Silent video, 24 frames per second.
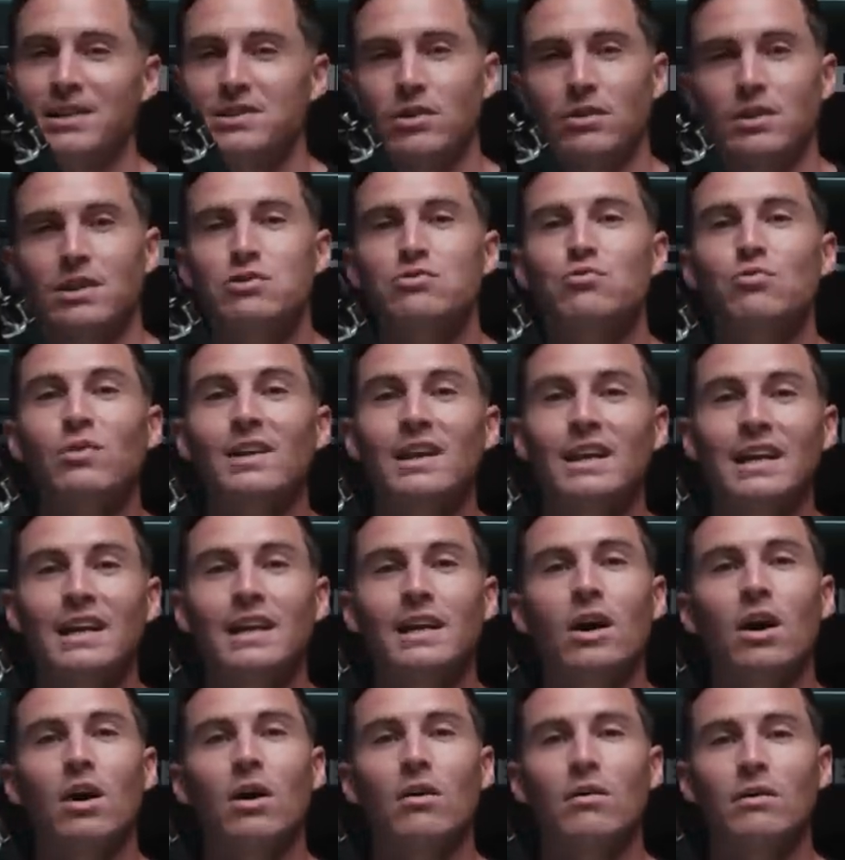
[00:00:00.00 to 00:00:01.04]
So there's really
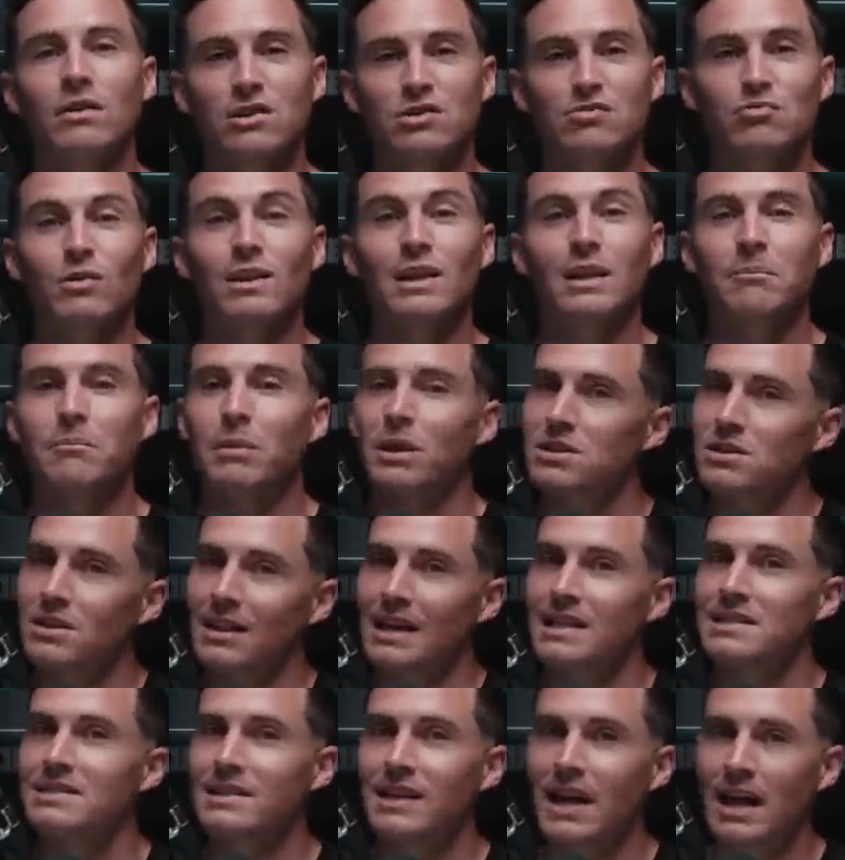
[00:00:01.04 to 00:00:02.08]
much
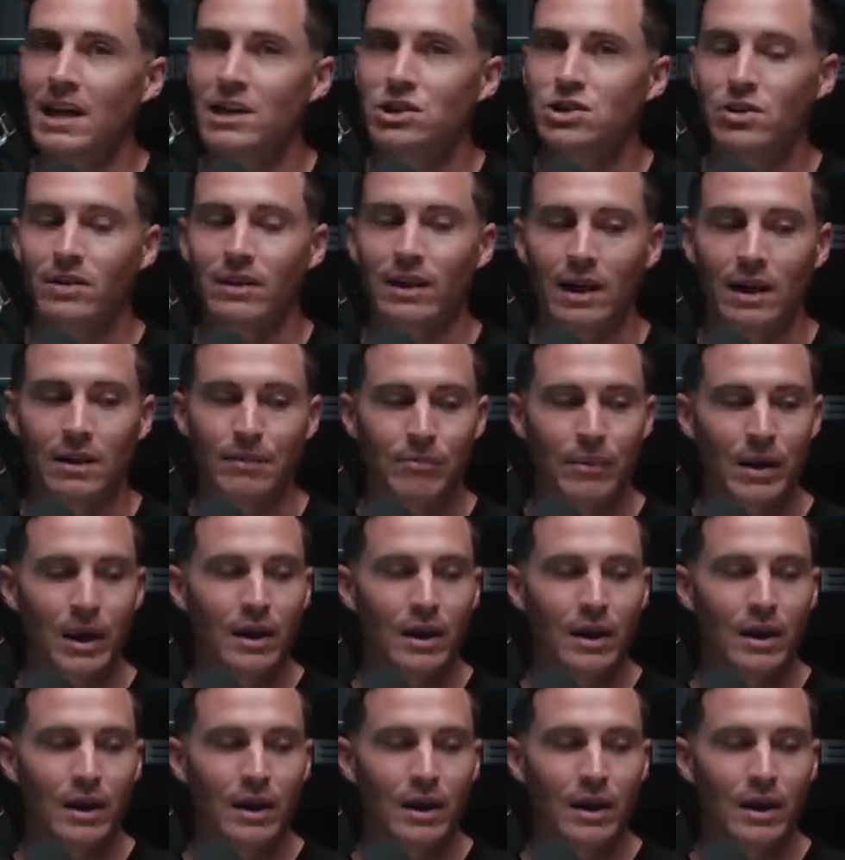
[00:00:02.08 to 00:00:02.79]
less danger there.